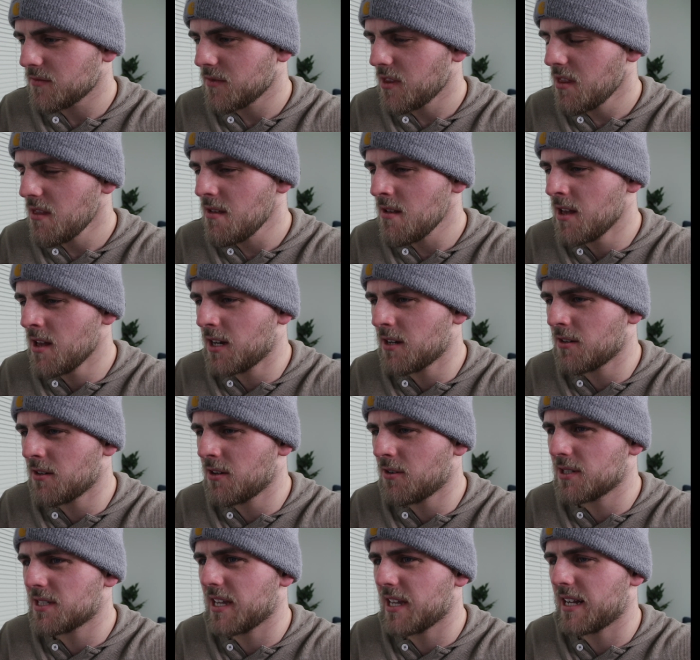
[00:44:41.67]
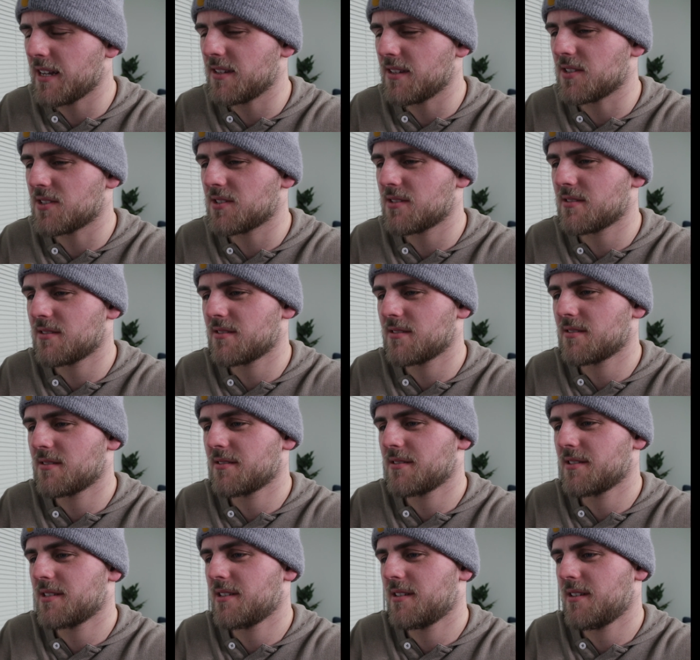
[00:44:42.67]
I don't know what that is.
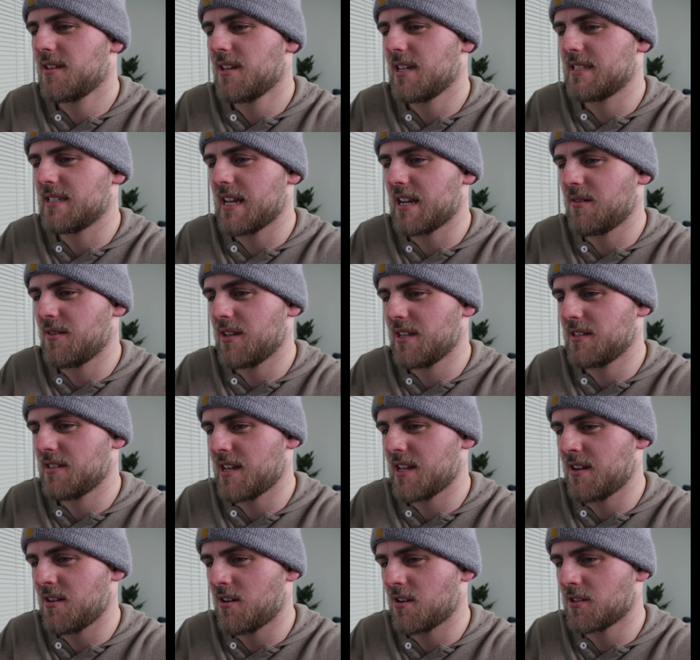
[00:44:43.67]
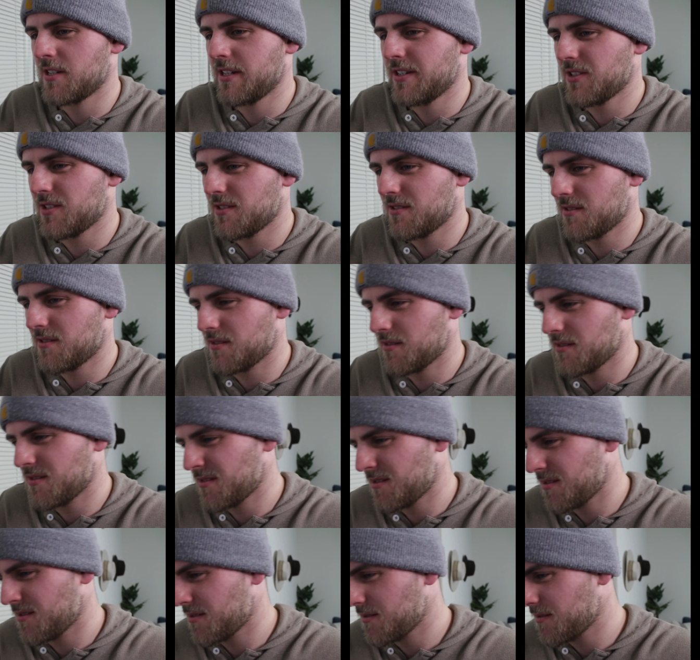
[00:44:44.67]
Is that an artist?
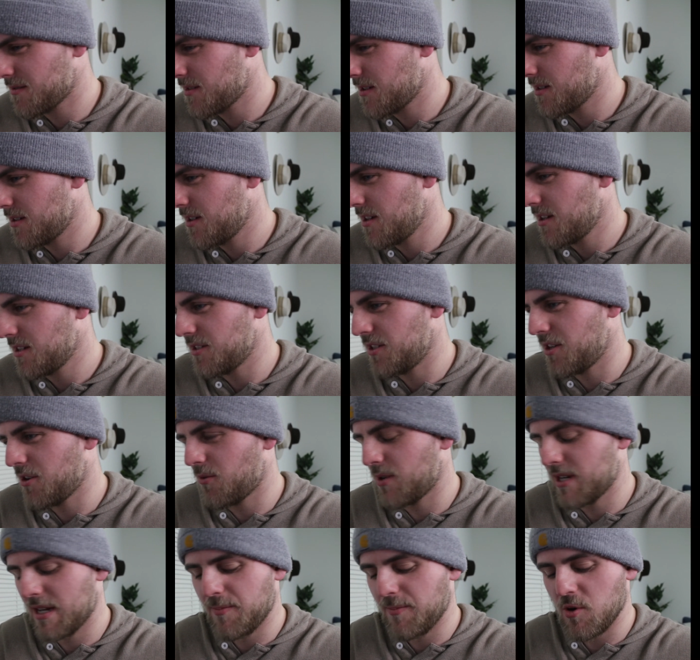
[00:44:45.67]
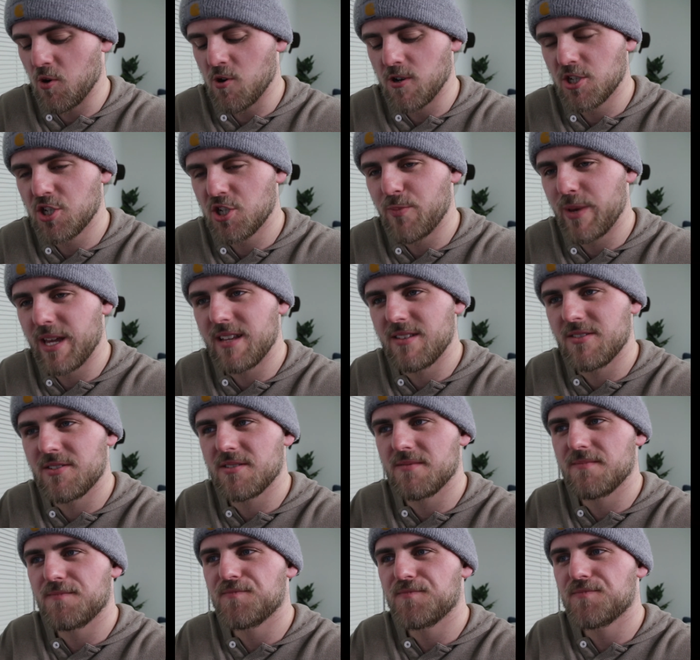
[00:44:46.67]
Yo, what up, Orange Spades?
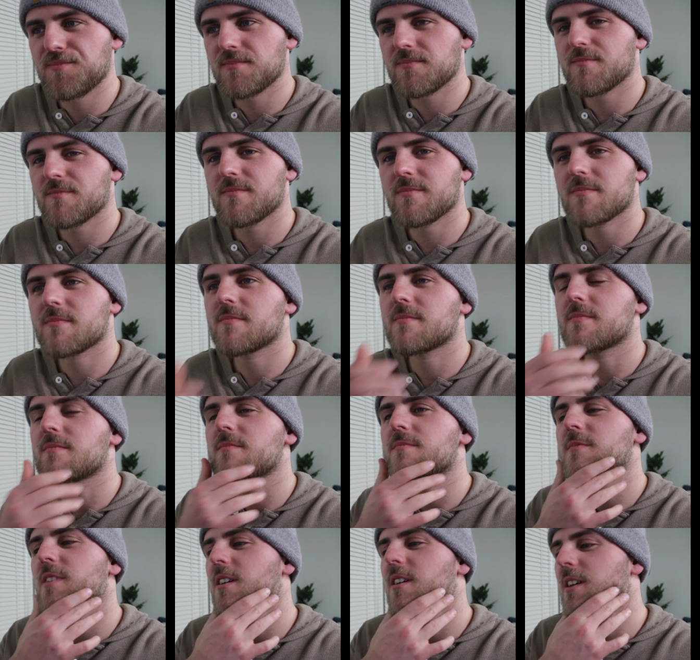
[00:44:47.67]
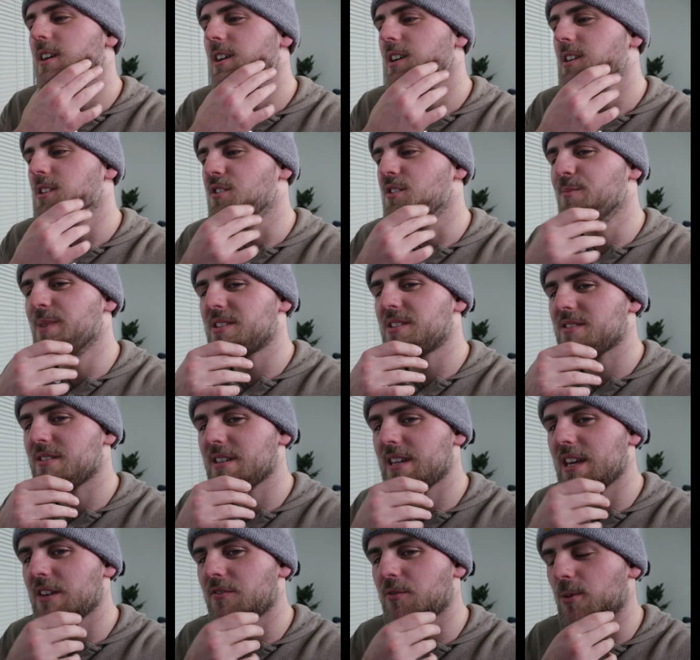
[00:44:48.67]
You missed the
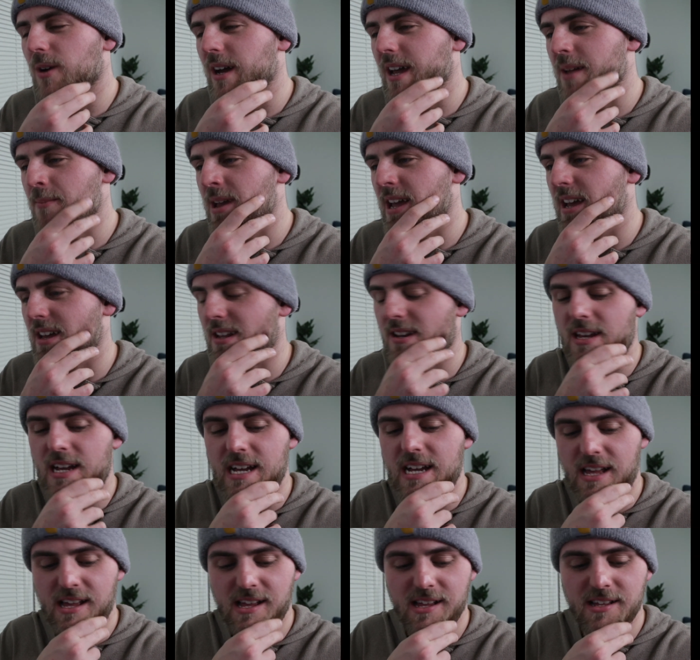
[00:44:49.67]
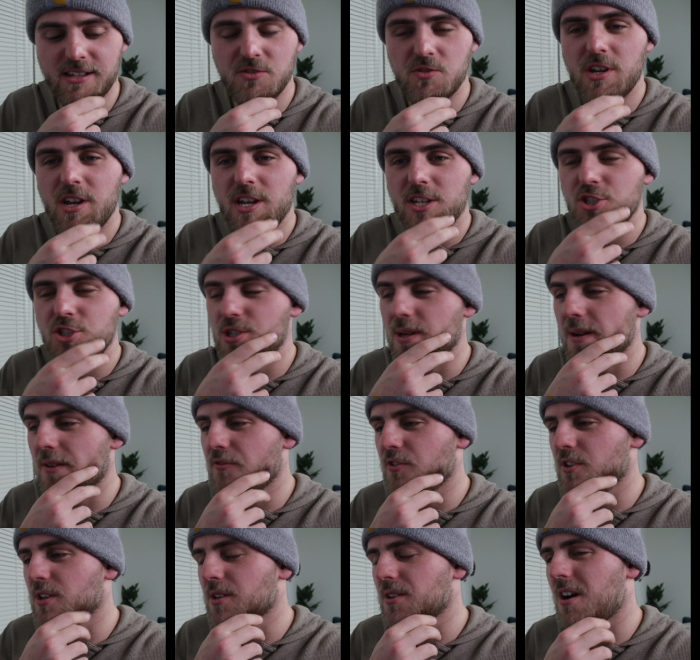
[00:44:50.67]
giveaway, man.
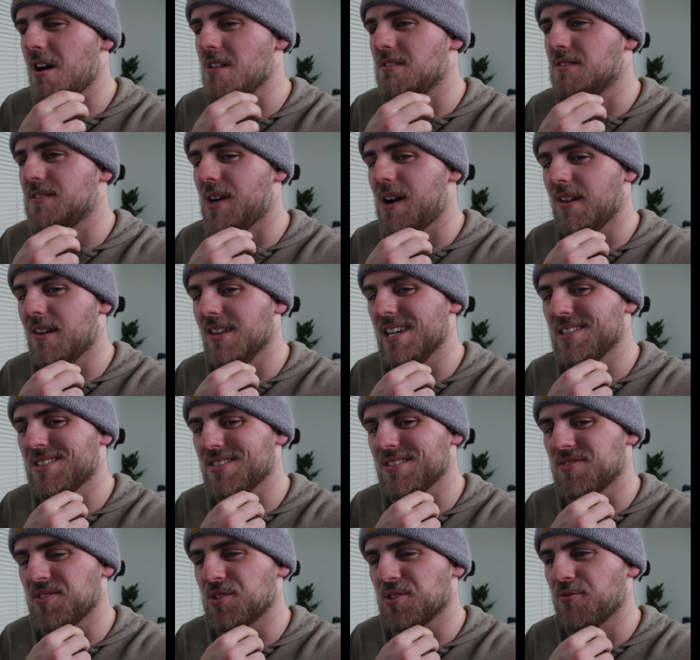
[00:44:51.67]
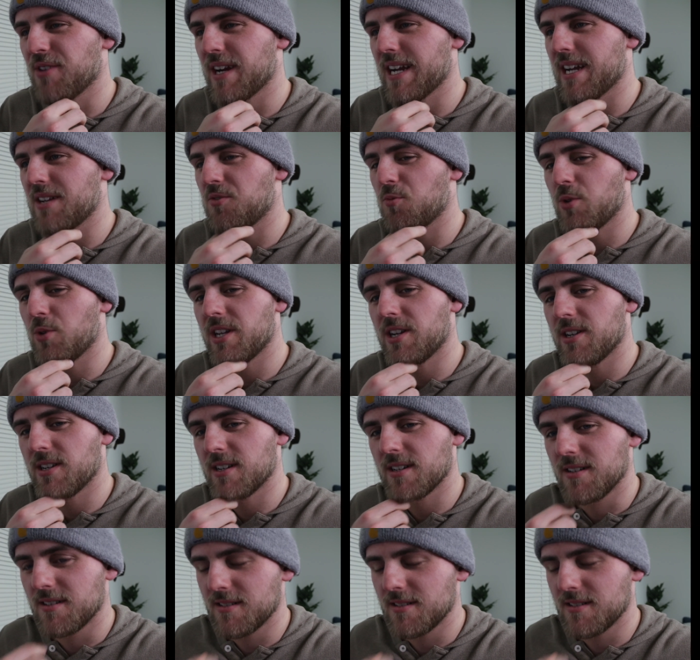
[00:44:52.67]
Jennifer Gonzalez is the grand winner.